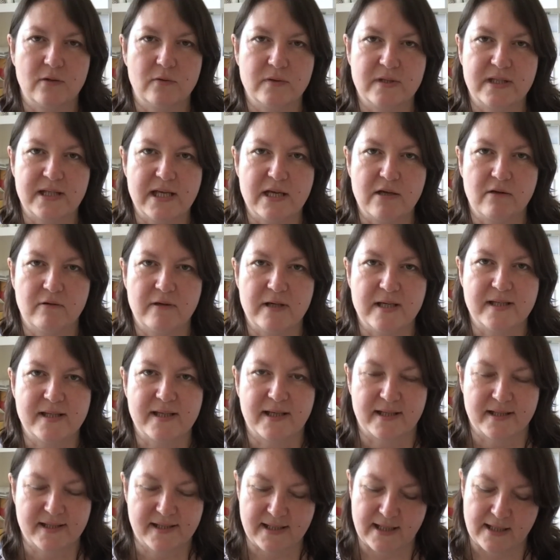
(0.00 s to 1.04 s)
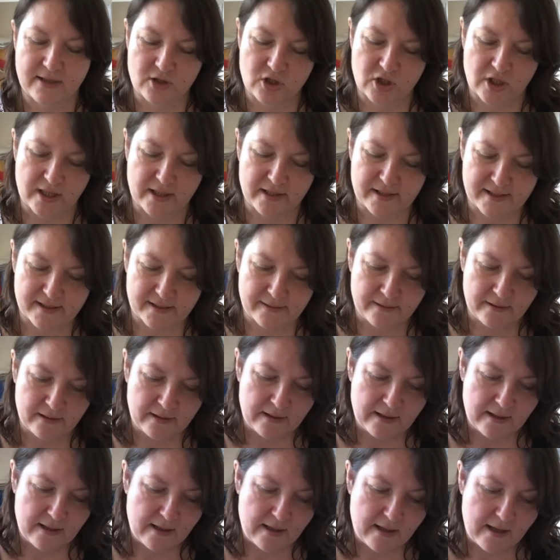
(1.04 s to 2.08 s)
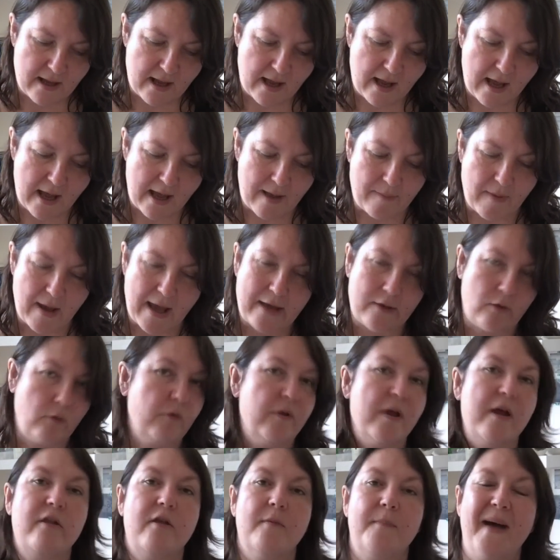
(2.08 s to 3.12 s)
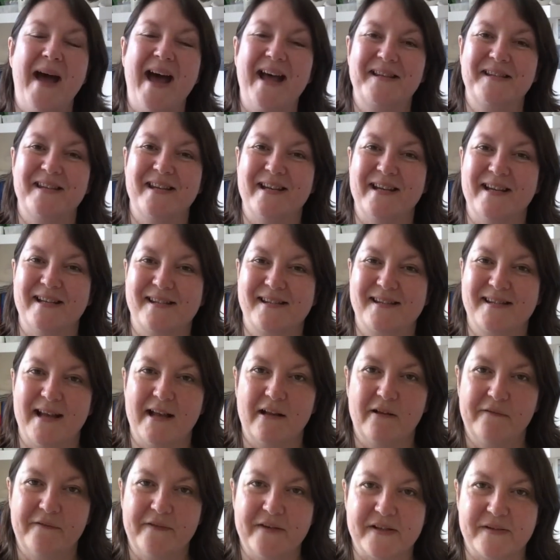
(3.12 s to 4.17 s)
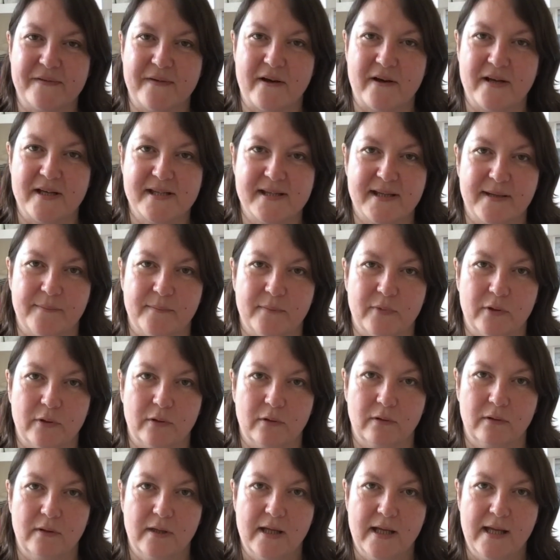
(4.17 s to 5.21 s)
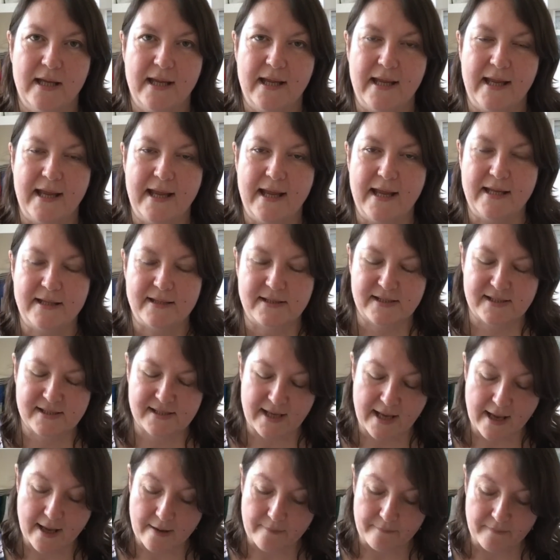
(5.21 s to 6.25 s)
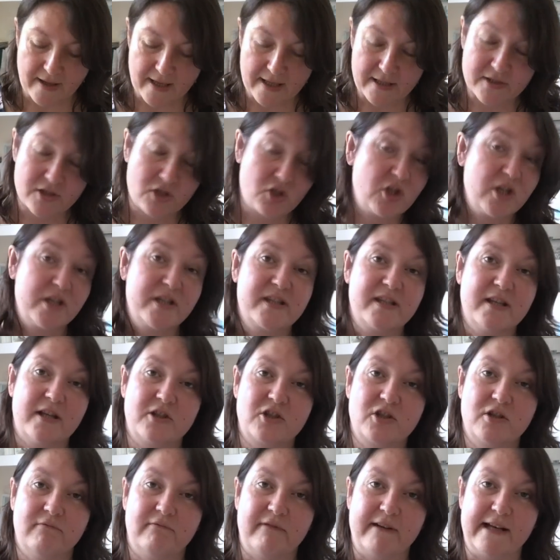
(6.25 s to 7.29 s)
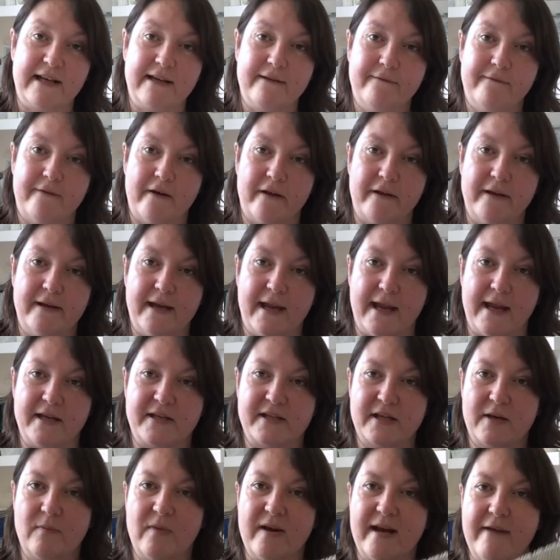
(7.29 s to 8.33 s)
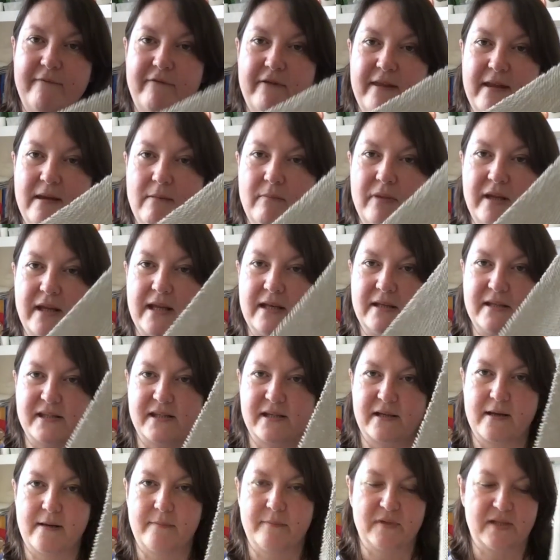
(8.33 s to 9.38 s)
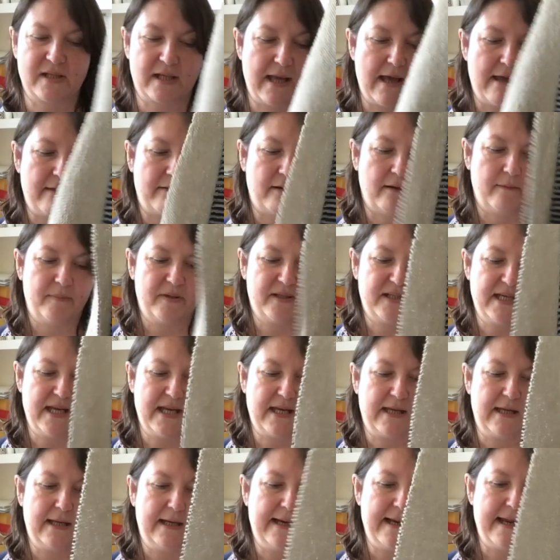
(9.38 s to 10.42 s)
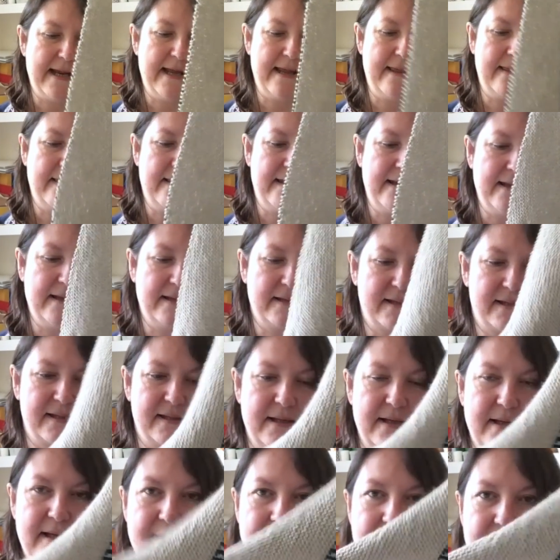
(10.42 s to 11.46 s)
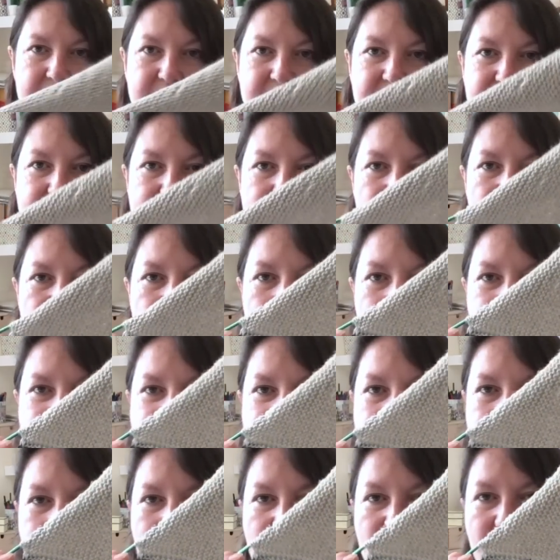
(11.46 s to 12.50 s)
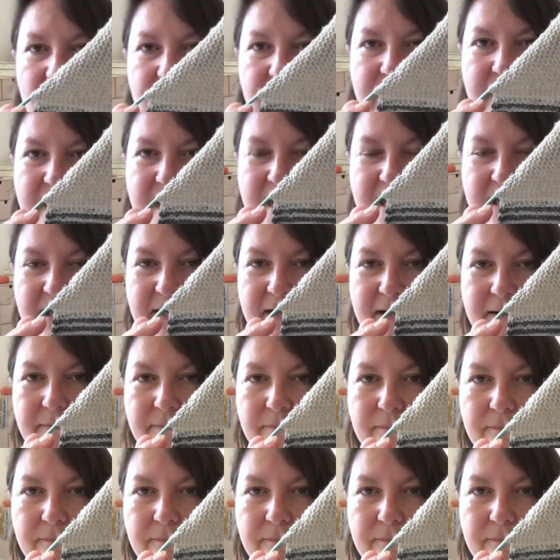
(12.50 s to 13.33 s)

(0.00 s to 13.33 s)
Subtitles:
or decreasing stitches, and although the pattern itself is very simple, it's just such a really fun knit. And when everything begins to come together, particularly in this central section here,